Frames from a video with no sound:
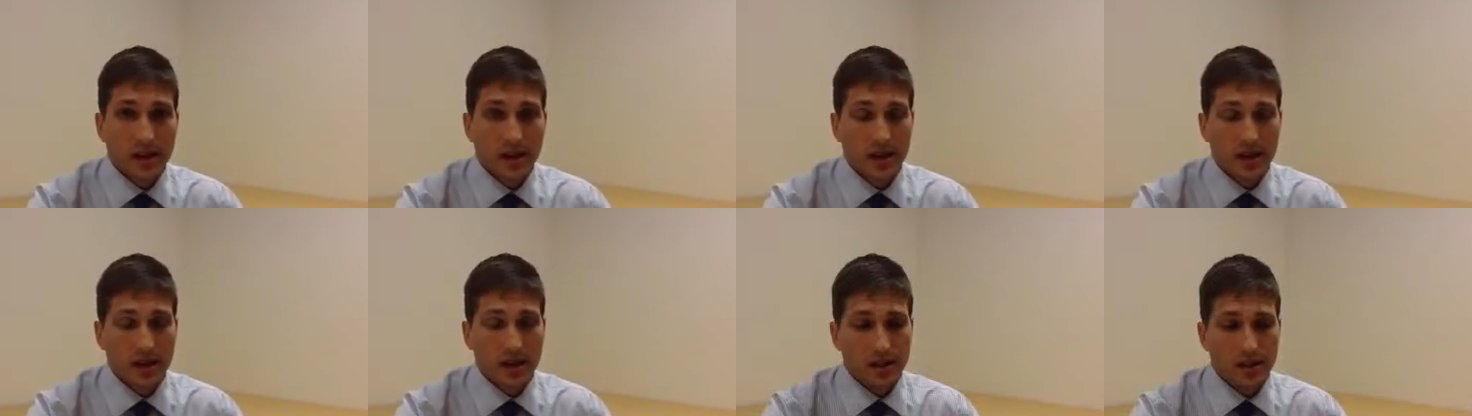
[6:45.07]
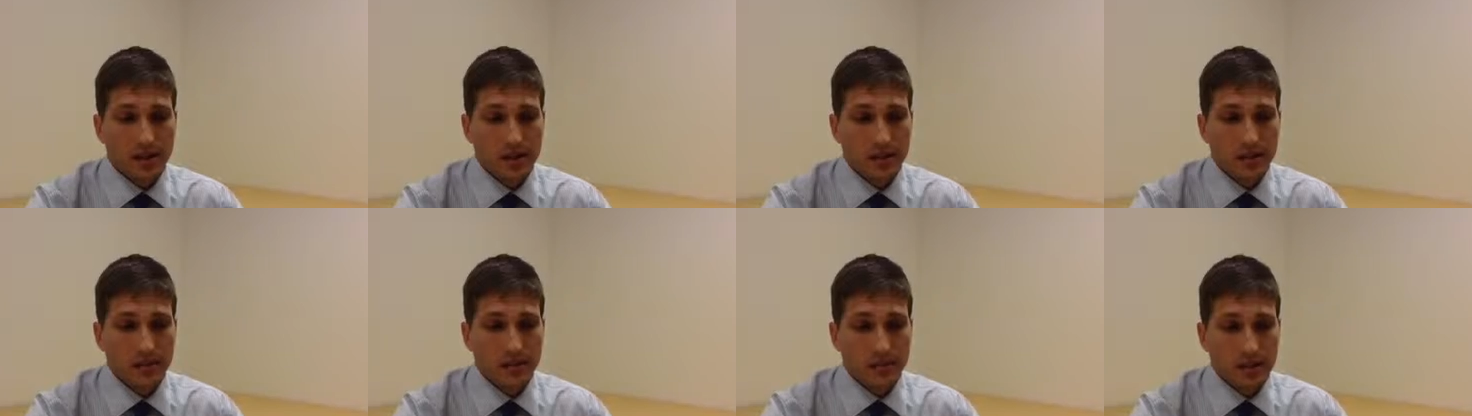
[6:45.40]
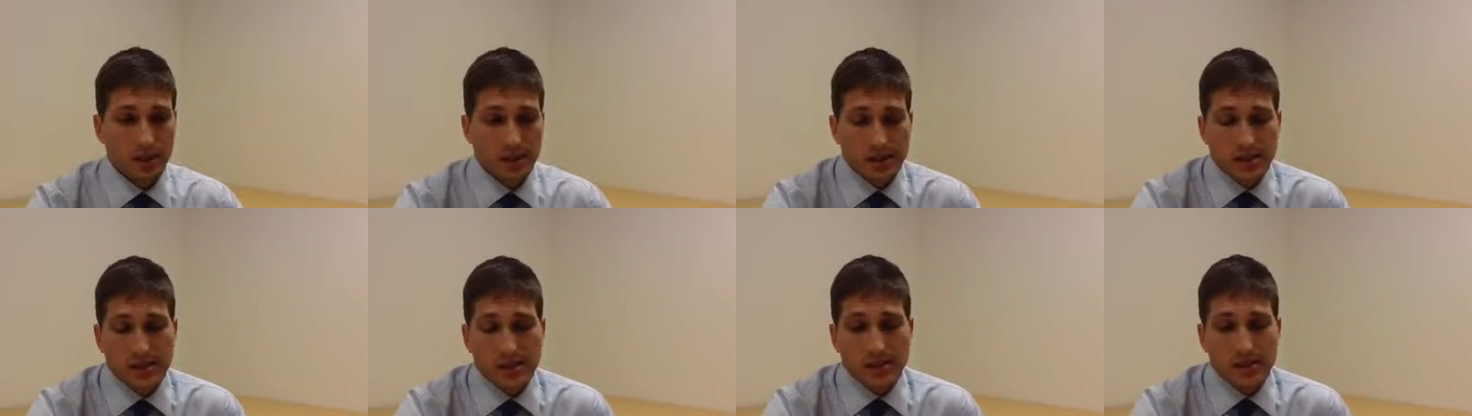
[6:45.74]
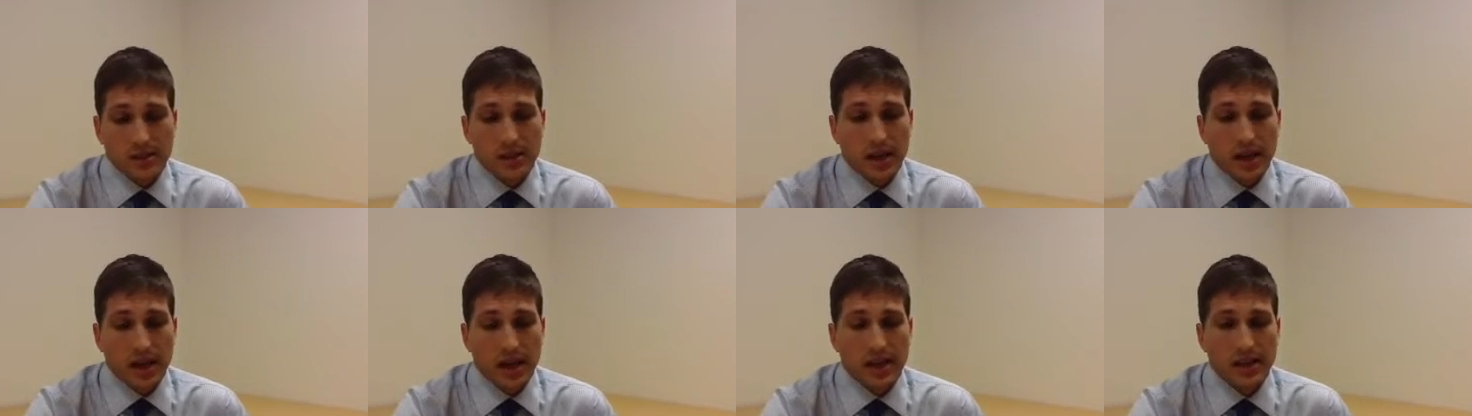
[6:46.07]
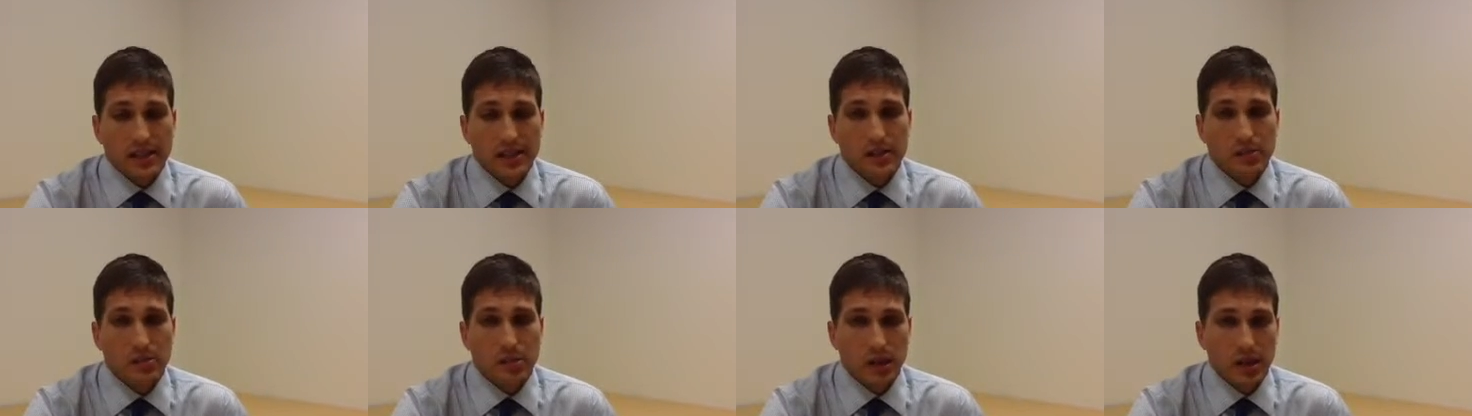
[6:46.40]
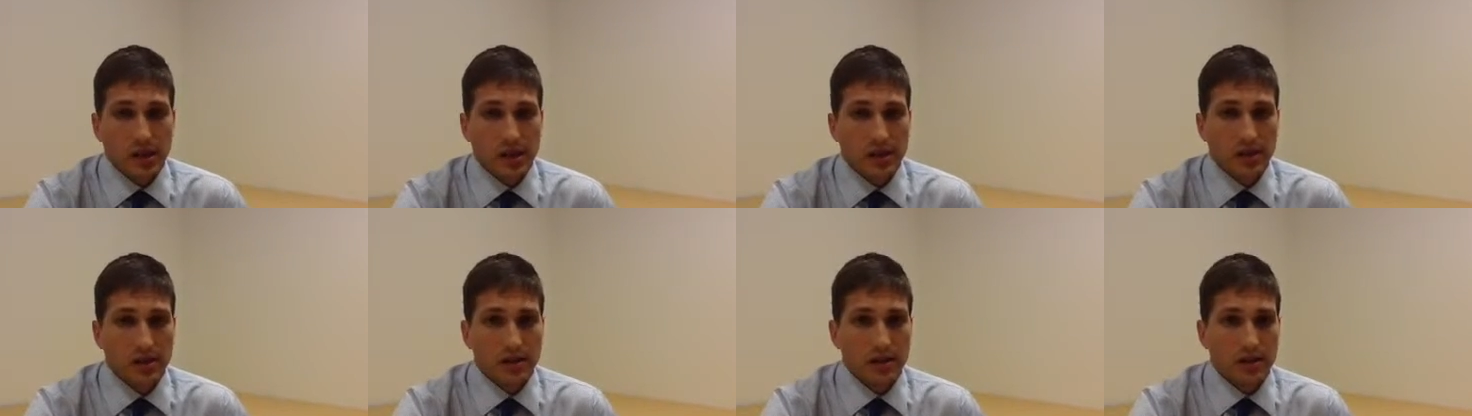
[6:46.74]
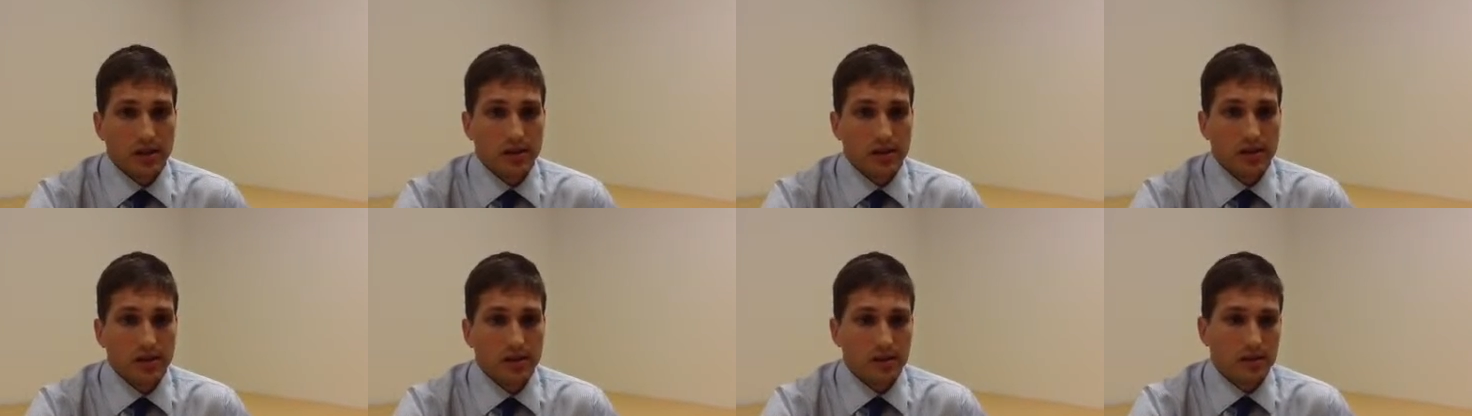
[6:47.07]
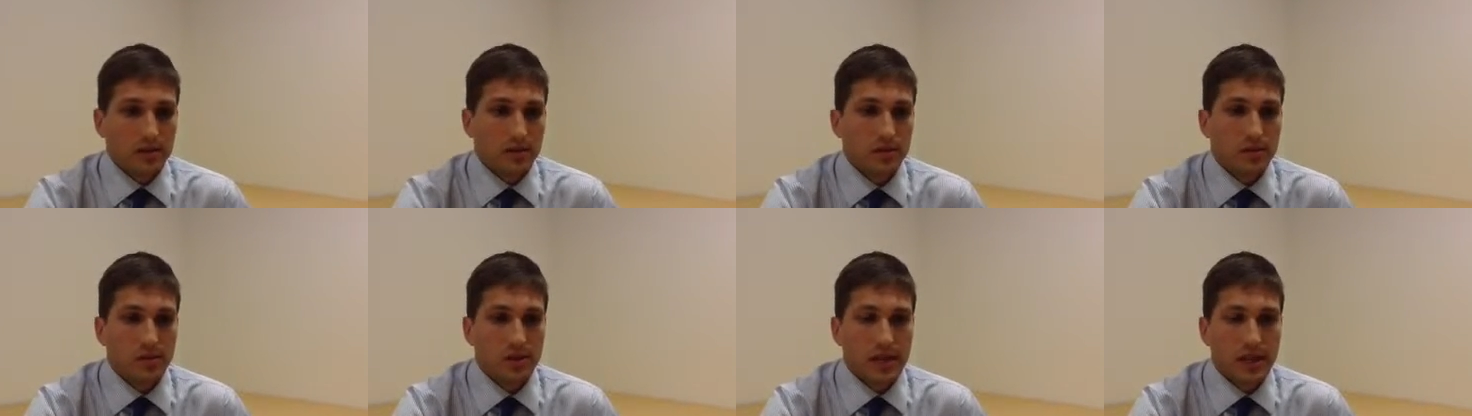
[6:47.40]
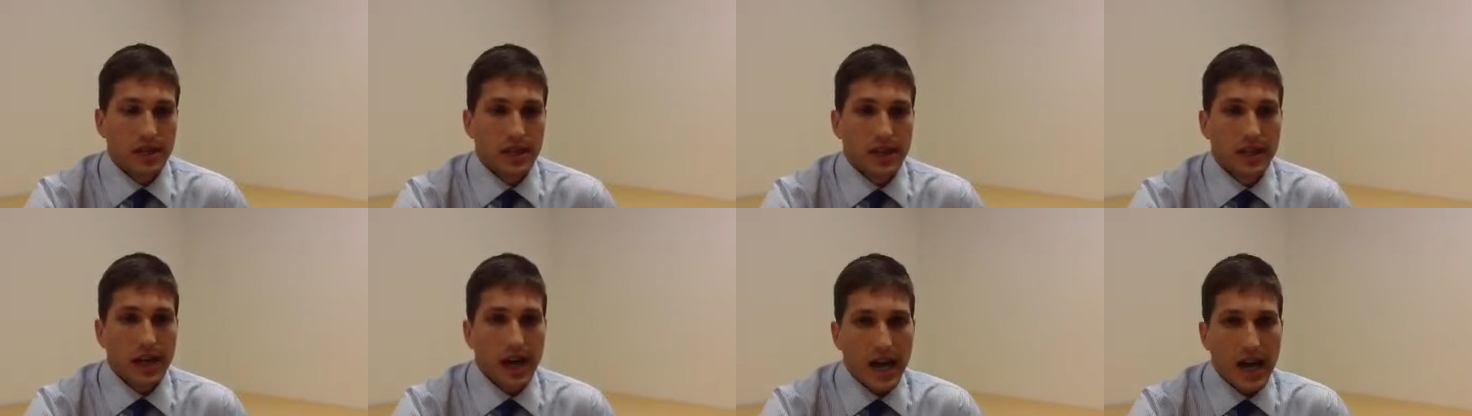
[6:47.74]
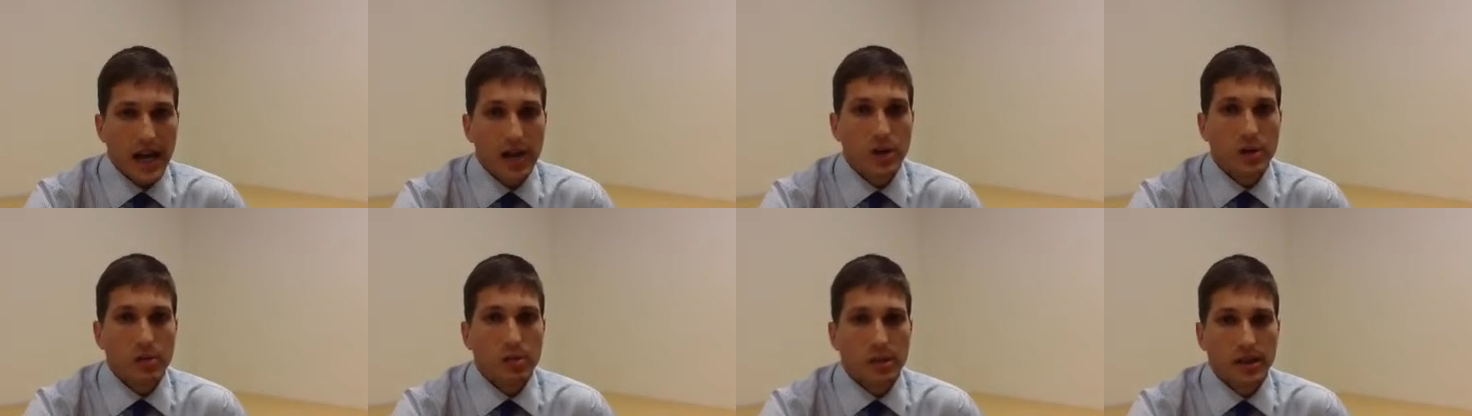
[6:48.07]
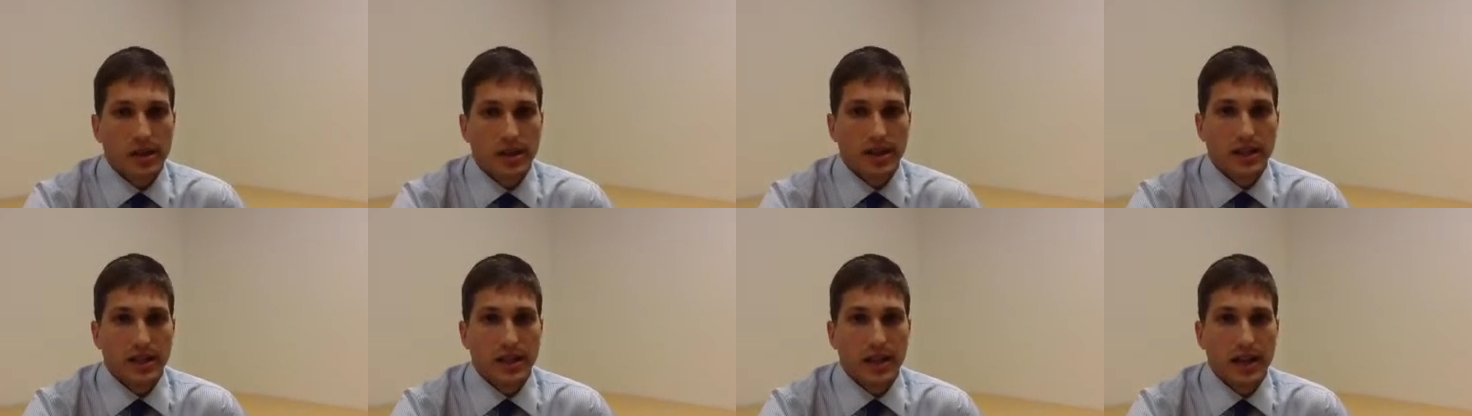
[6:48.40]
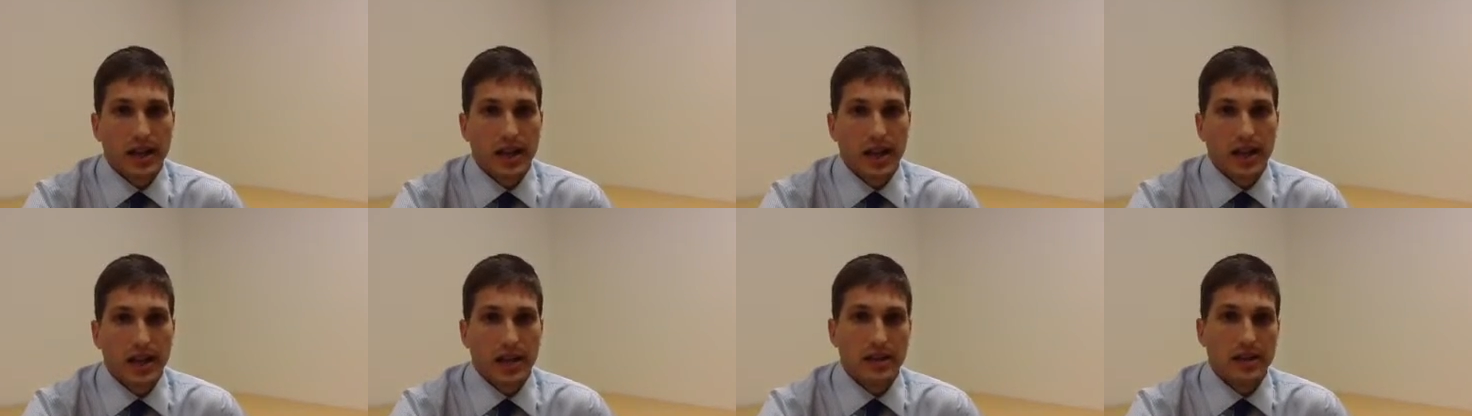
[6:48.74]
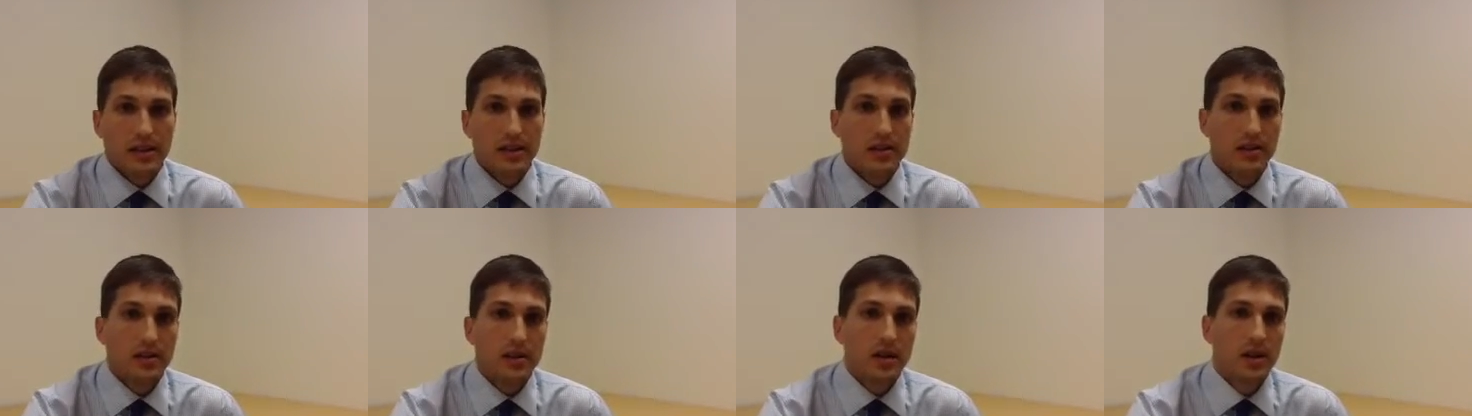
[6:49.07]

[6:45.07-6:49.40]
Um, it has been really eye opening, and